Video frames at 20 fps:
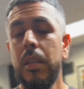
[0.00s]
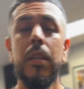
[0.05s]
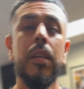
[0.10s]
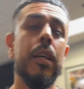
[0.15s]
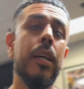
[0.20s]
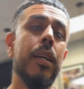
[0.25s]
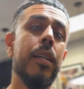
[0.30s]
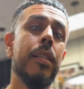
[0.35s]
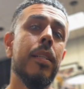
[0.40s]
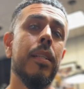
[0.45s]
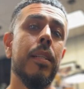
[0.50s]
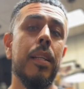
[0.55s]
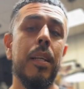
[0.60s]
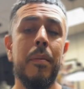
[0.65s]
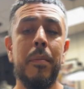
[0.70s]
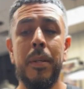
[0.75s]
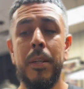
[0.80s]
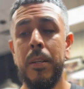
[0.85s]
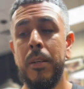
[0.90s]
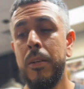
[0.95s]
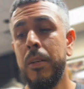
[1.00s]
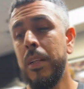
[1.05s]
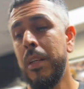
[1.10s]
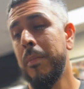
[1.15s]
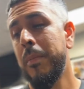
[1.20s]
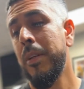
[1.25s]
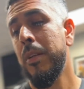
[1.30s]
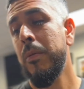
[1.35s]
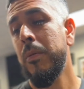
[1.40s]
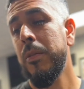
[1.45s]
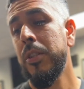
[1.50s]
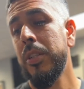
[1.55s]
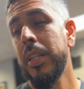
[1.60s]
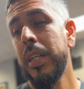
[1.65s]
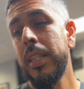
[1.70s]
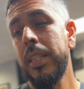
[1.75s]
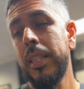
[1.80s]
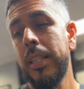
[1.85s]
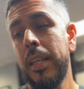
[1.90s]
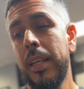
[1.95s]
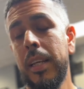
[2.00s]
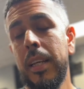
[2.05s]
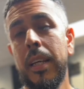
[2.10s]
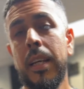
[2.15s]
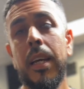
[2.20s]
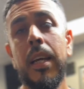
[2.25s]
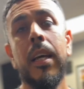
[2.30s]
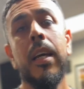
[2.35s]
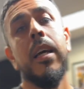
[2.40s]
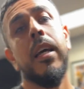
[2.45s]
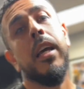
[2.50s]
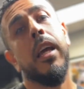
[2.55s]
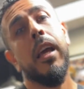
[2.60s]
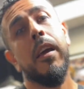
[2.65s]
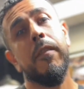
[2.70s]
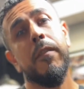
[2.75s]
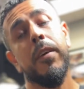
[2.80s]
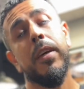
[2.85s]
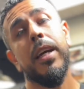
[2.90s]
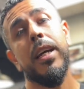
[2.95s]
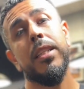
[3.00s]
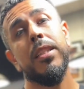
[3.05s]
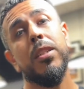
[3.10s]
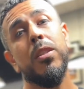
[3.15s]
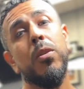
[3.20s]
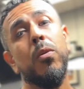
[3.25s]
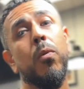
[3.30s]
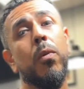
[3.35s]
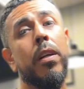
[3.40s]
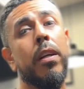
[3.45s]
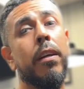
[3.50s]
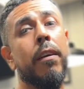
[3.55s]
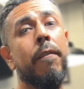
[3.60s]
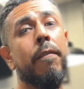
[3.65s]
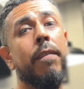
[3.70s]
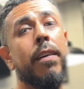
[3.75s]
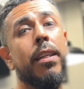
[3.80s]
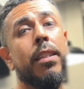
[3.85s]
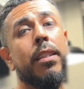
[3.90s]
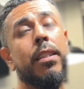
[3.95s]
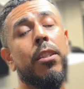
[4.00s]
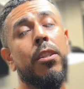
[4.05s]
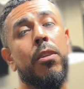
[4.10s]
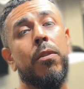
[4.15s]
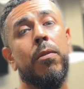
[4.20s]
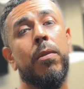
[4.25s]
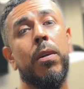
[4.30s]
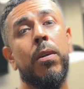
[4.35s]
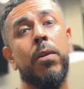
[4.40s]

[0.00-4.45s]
You guys let me know what you guys think. If you guys do want to invest in your